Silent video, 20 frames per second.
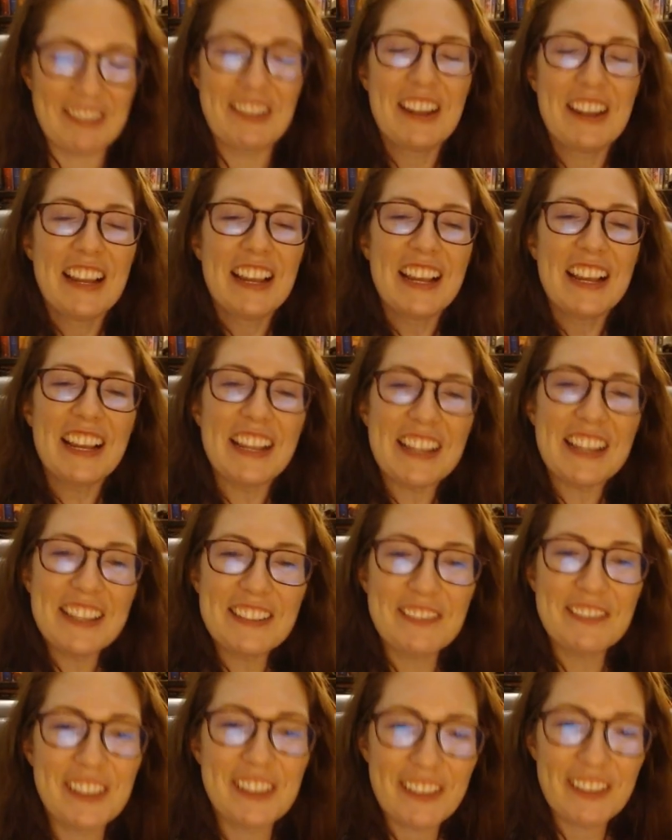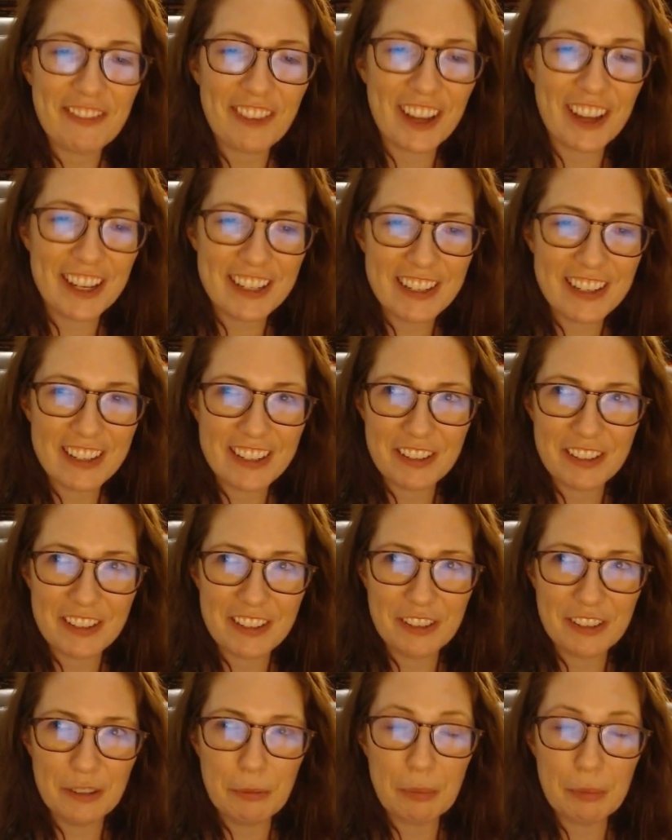so it's really fun
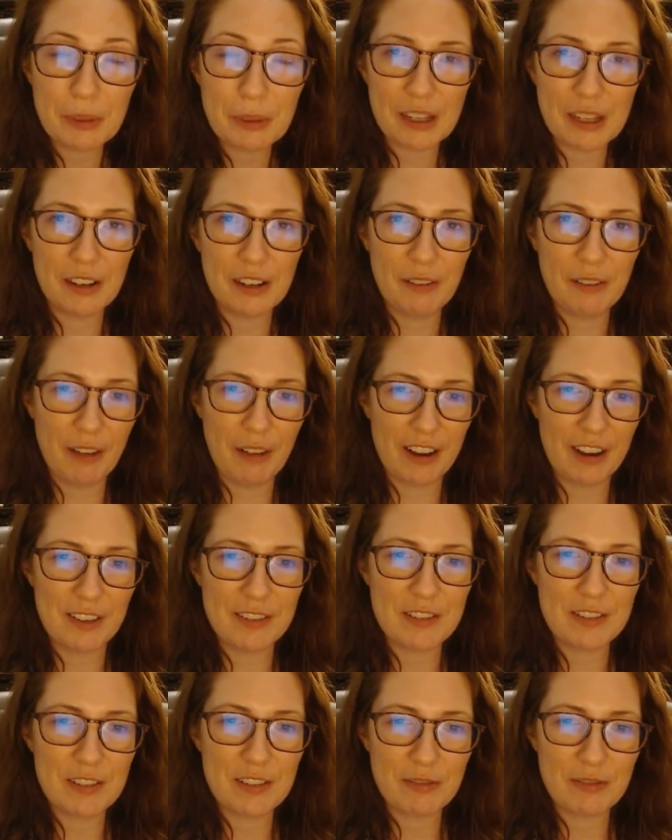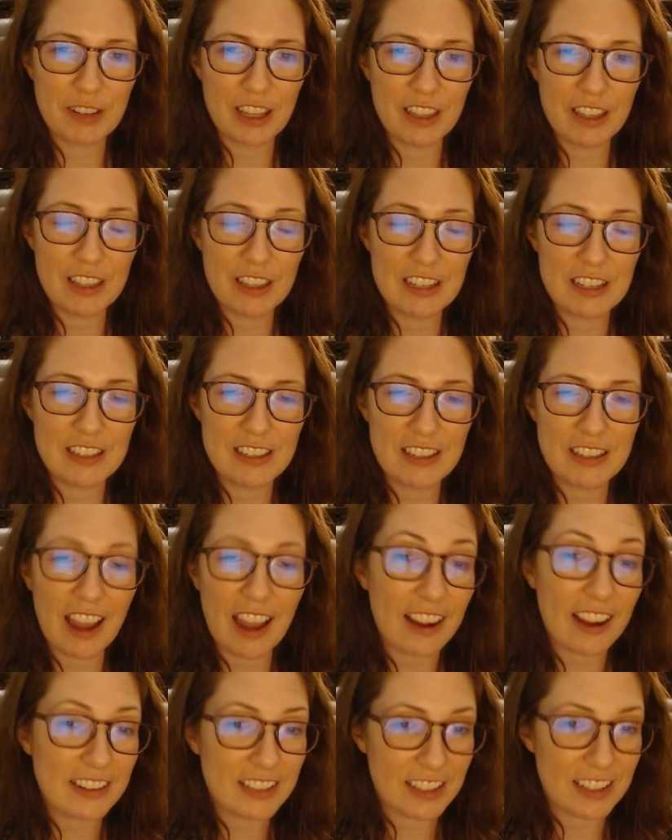to play around with
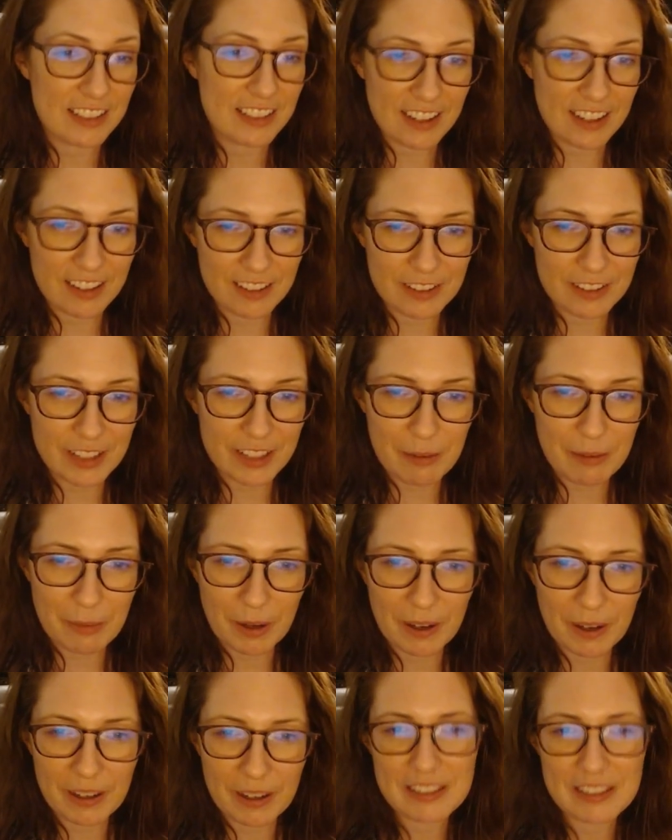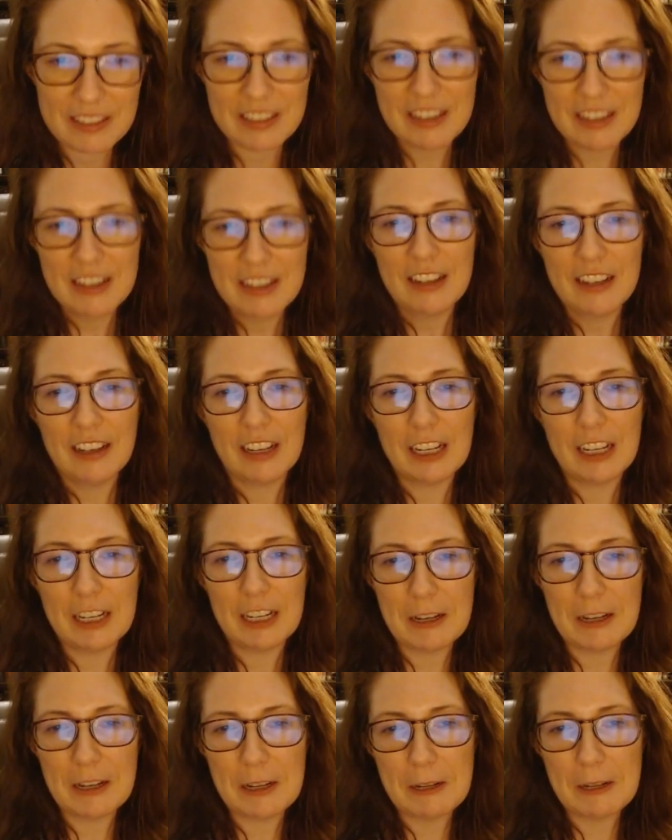his access to other time periods.
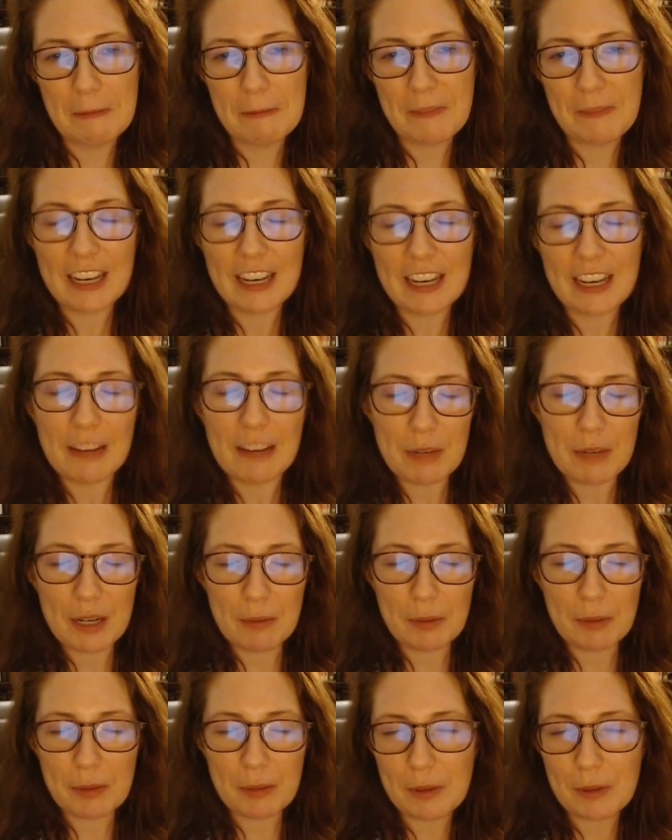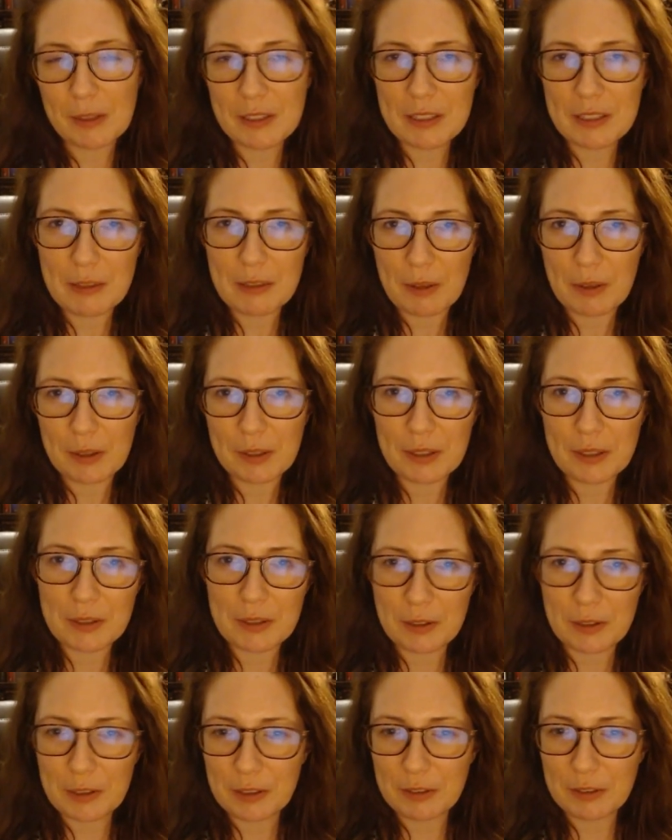Um, and I've been able to pull in some other
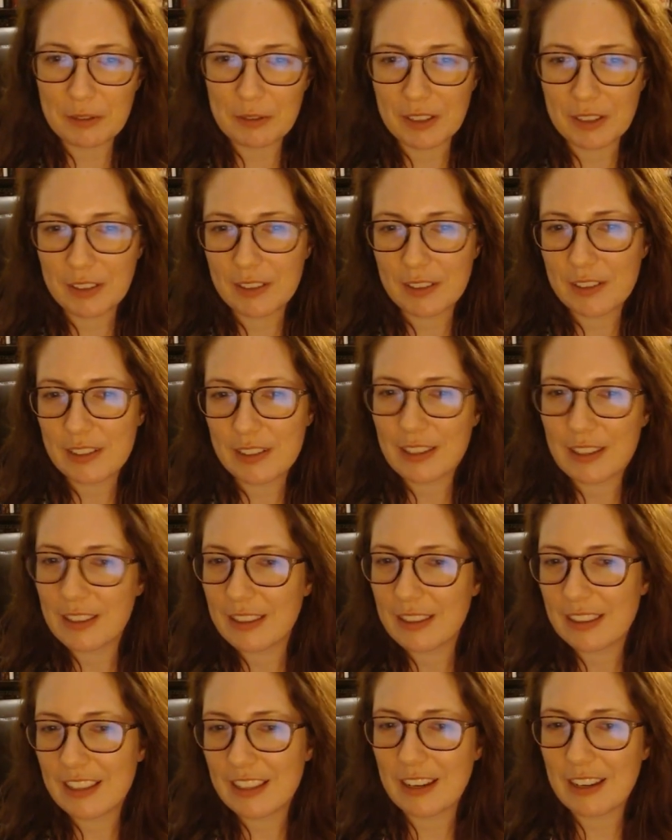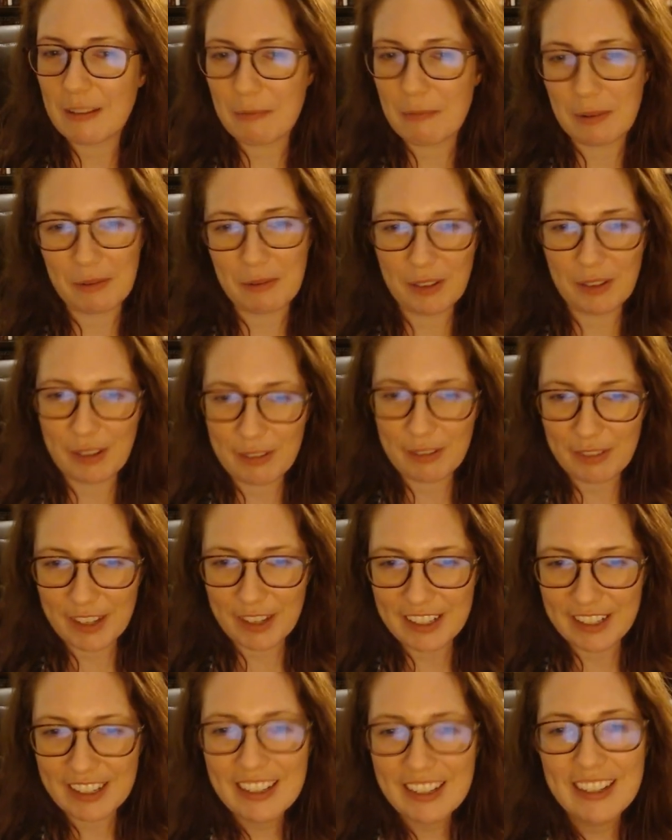historical figures that have been really
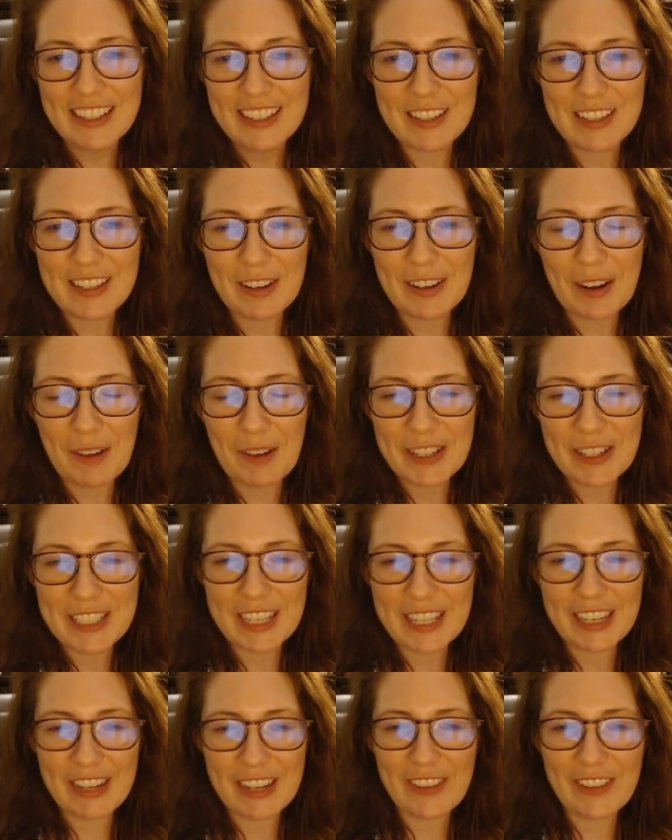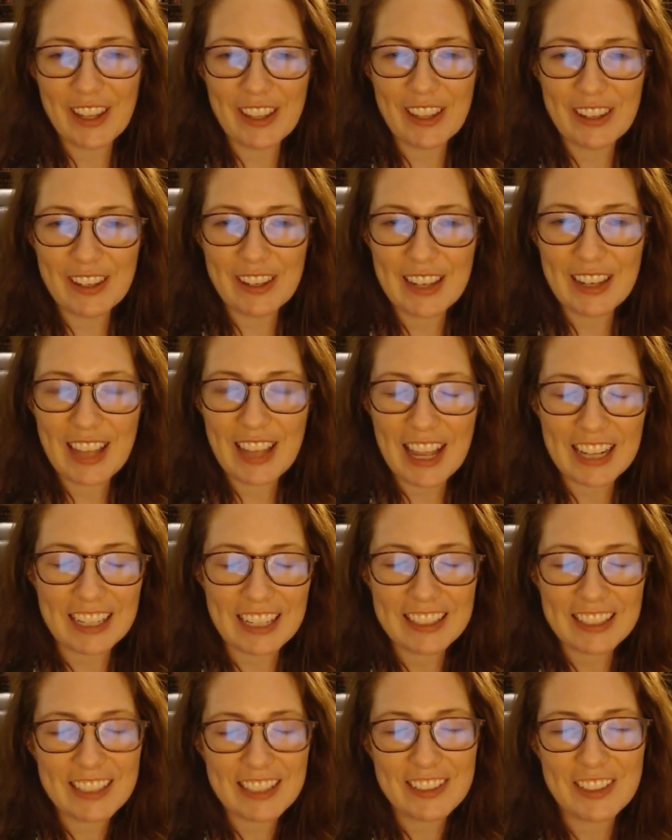fun. So I'm excited about.
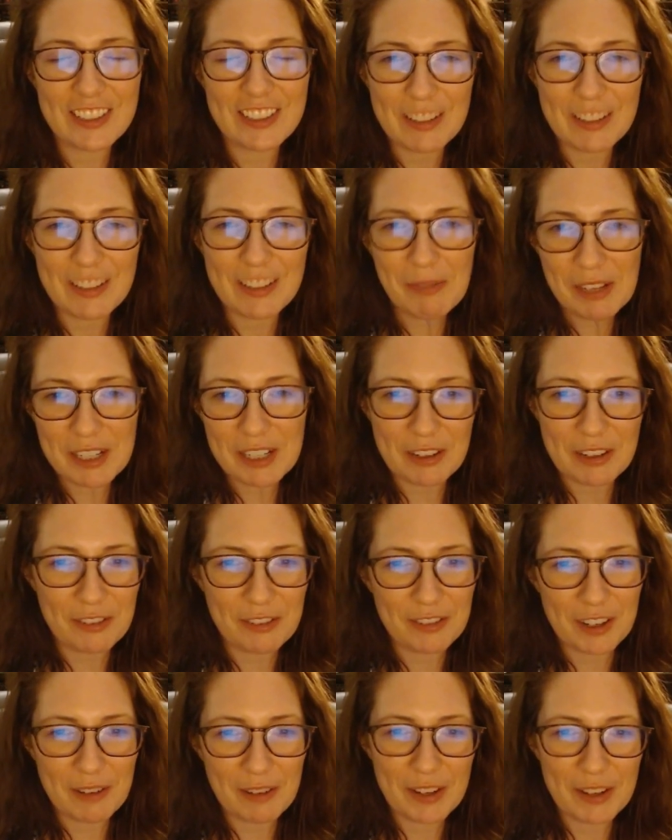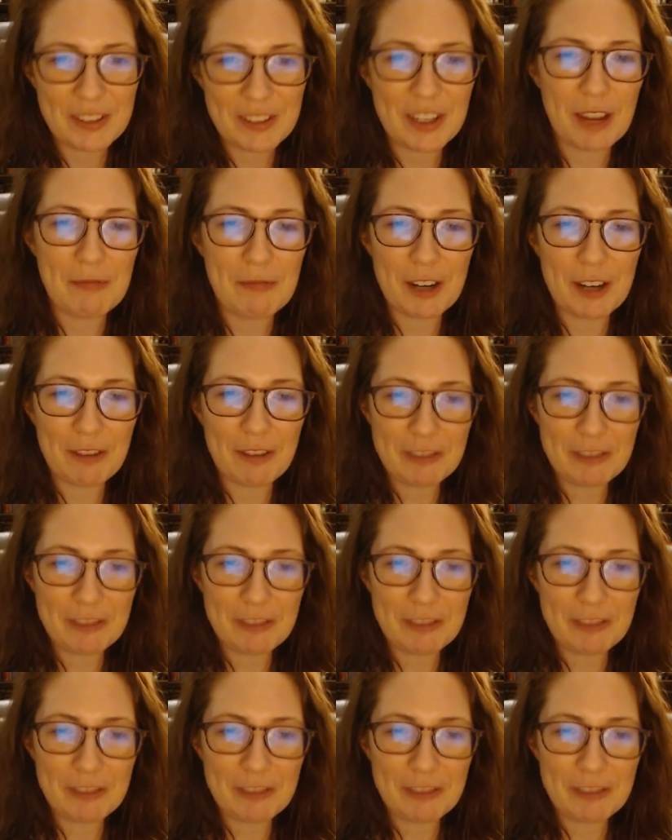Oh God, there's just something so fun about time